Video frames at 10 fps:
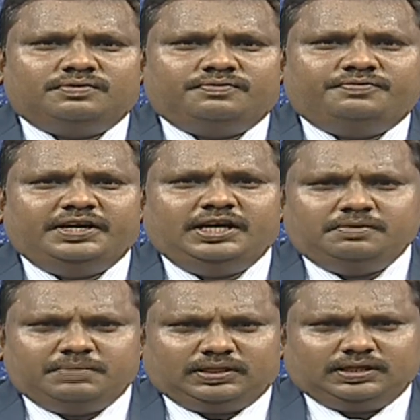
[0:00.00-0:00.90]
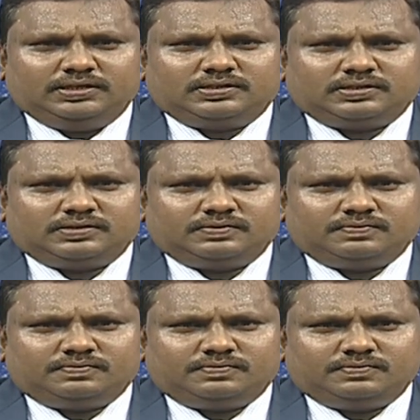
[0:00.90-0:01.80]
feeding methods.
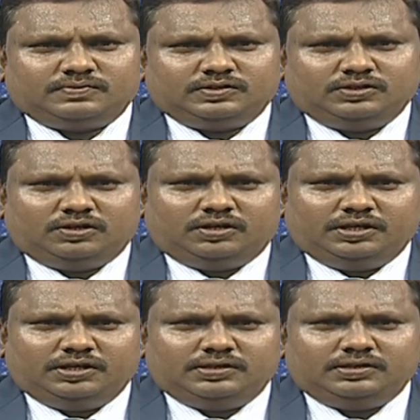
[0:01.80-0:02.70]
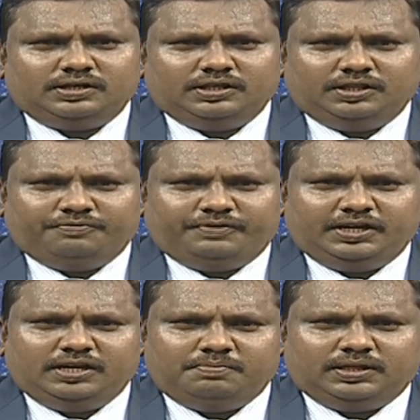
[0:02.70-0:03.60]
So, in the
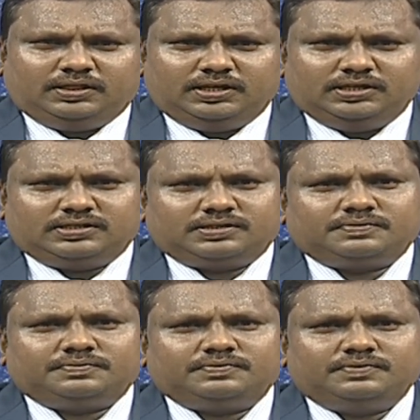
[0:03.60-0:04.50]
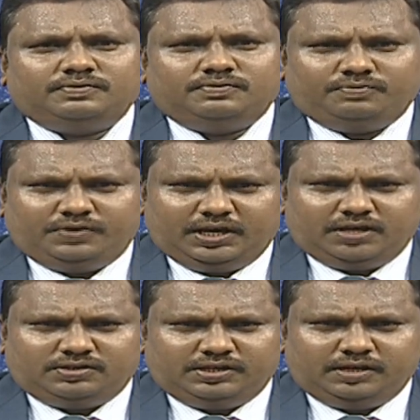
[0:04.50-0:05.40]
feeding methods, we
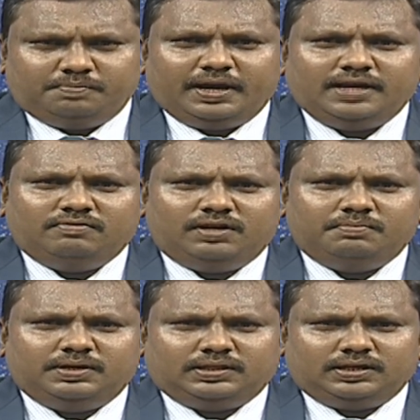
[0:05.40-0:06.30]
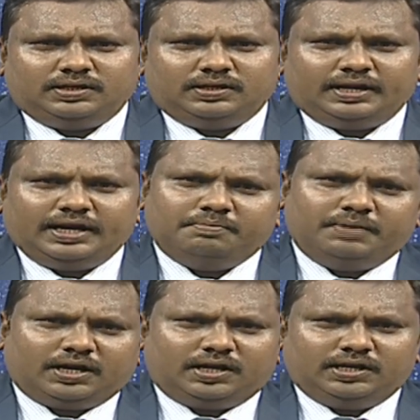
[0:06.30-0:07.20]
have seen manual method and
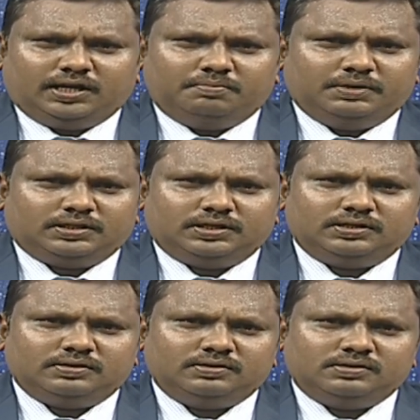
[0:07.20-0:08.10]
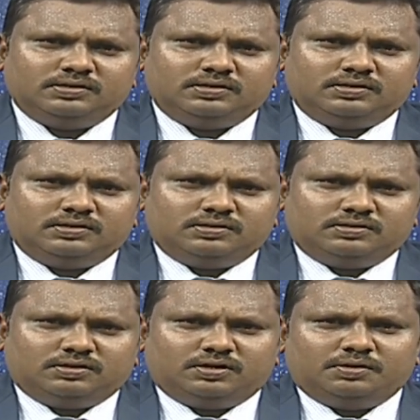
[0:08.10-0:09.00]
mechanical method.
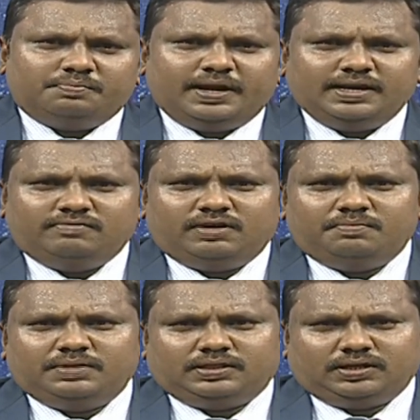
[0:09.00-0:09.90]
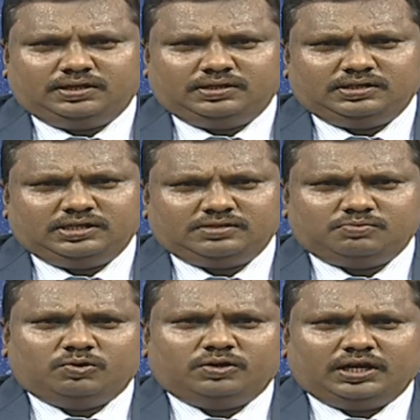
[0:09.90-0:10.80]
So, manual method is
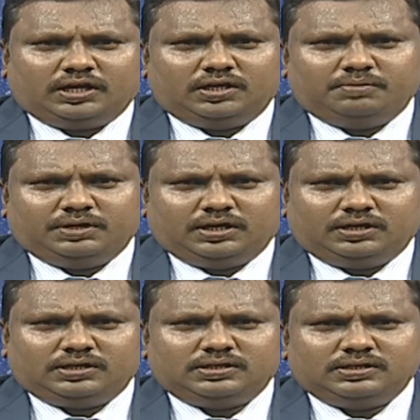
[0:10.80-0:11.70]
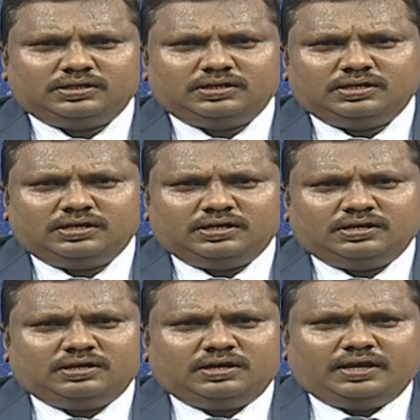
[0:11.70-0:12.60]
more economic
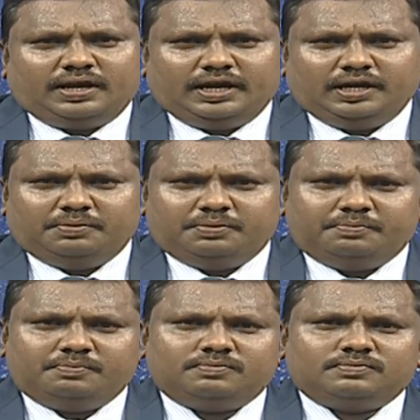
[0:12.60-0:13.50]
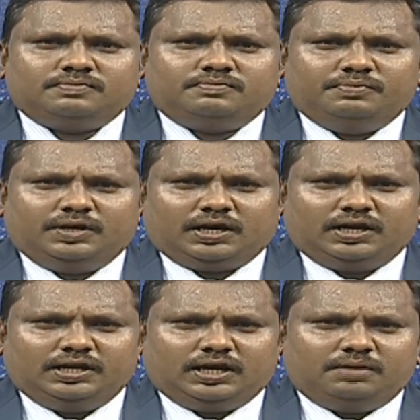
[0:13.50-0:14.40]
and
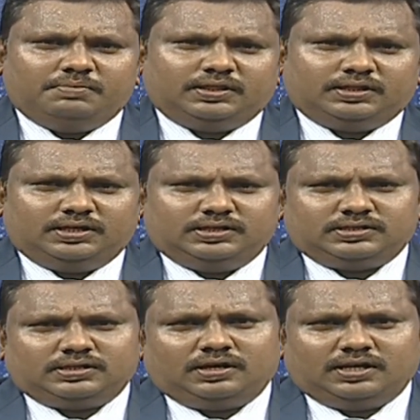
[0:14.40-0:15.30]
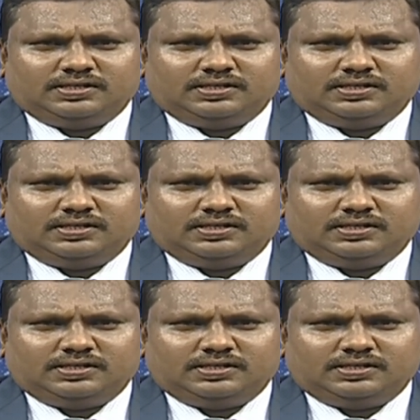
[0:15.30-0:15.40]
mechanical methods are